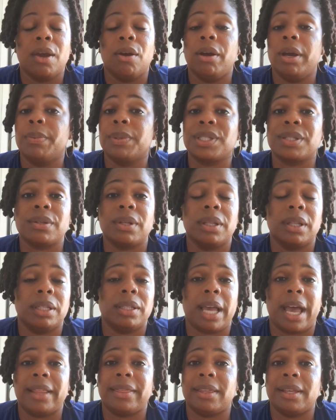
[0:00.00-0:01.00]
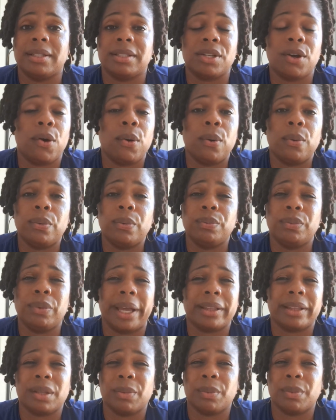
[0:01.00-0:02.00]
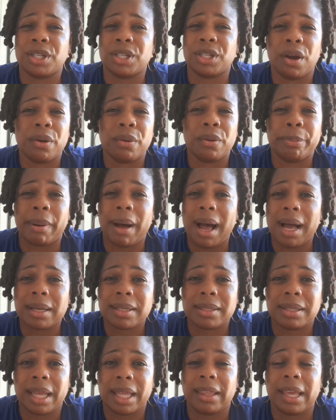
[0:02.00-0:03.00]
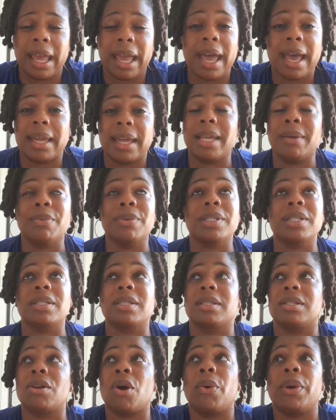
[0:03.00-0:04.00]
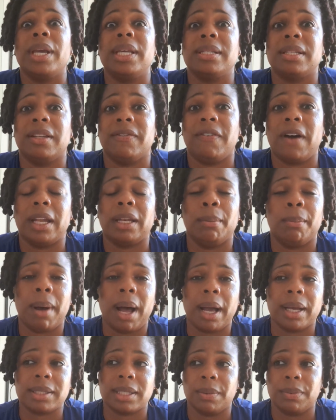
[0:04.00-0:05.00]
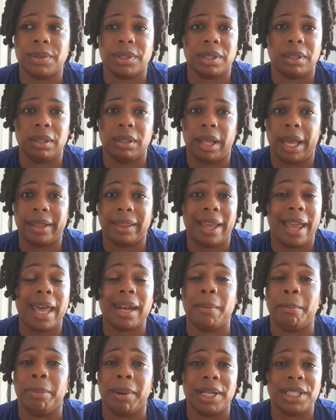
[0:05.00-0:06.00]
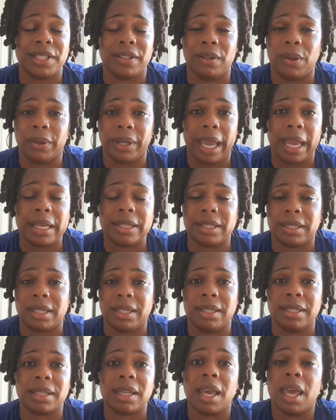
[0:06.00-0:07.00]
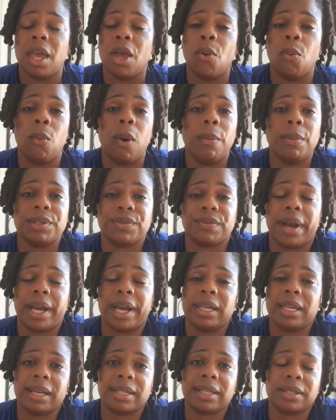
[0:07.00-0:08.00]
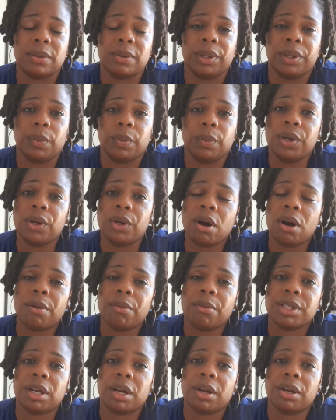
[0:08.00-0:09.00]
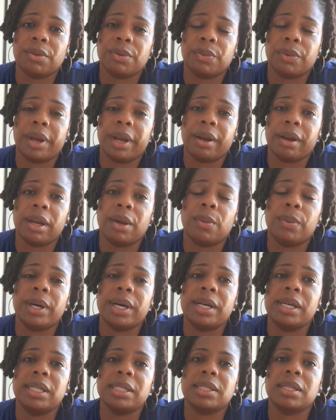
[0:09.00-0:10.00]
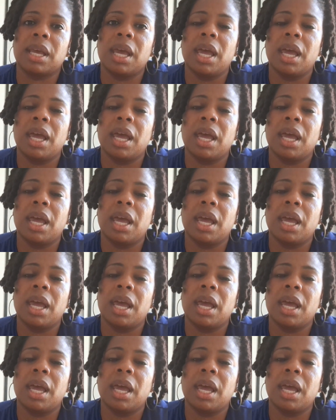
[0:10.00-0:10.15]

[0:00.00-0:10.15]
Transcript: It was at the toll, like the return box that they had. It was so easy to find a box. It was like they had a bunch of locations. One was right next to where the rental car return area was.